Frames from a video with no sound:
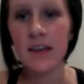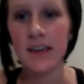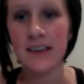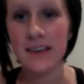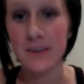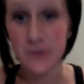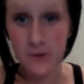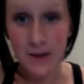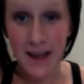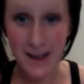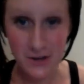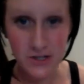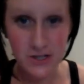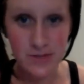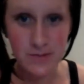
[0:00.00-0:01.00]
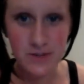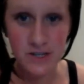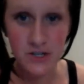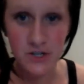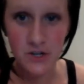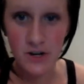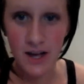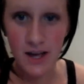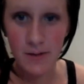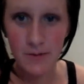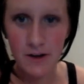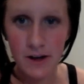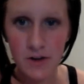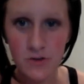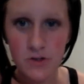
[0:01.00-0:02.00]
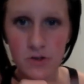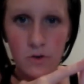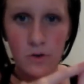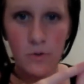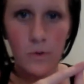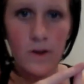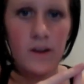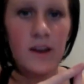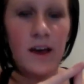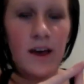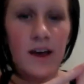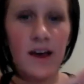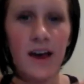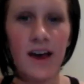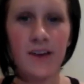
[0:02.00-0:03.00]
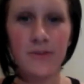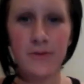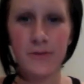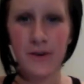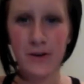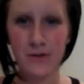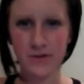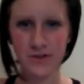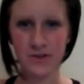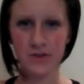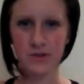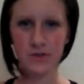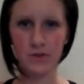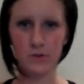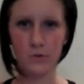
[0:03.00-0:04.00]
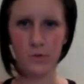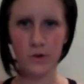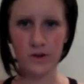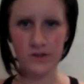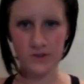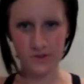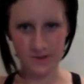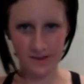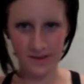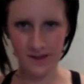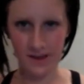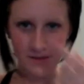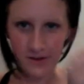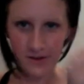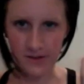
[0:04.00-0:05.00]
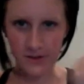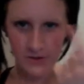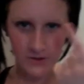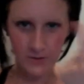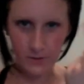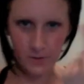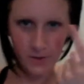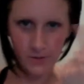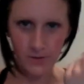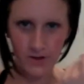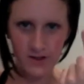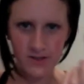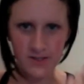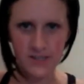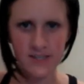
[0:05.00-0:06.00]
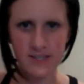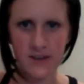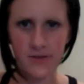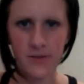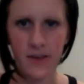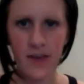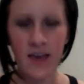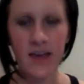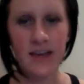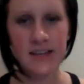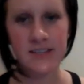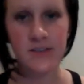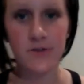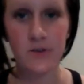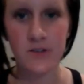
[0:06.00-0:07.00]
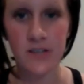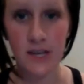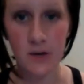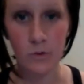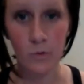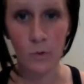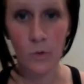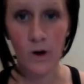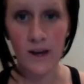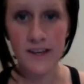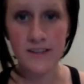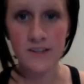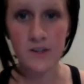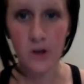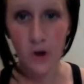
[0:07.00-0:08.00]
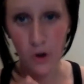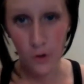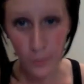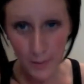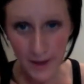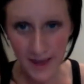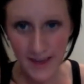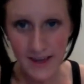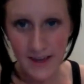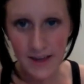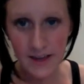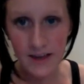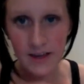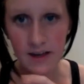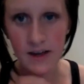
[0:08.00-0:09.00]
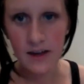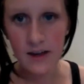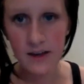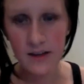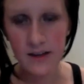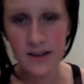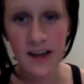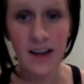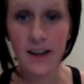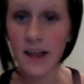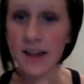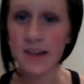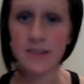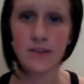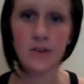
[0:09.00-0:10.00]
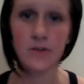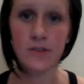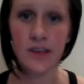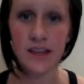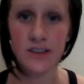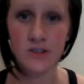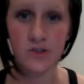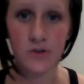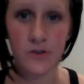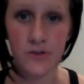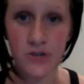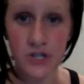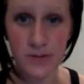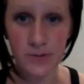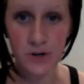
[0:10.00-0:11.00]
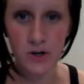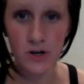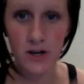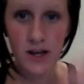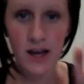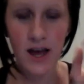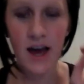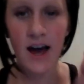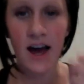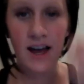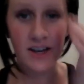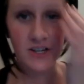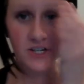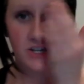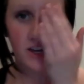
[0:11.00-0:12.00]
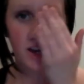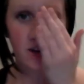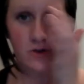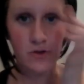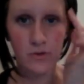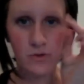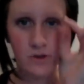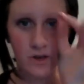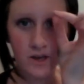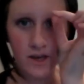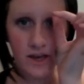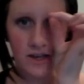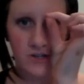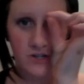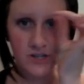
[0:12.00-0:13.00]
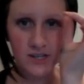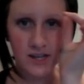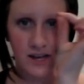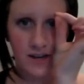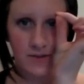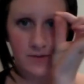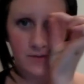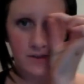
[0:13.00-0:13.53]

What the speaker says: either actually bleach your eyebrows, or what I've found works with, like, I've done this for my friends and stuff, is if you take white, opaque, not anything with any sort of shimmer, eyeshadow, and just kind of